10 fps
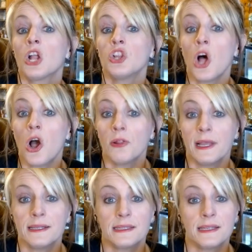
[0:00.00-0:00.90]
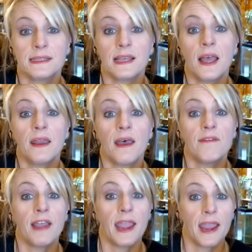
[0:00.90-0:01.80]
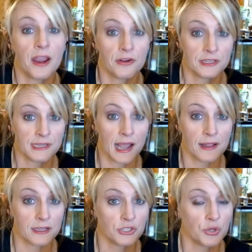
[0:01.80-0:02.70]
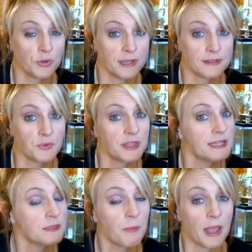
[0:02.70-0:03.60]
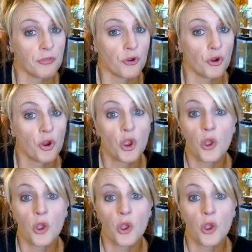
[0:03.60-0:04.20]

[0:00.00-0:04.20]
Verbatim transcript: Lawless, the son of a hairstylist who lives with his mother,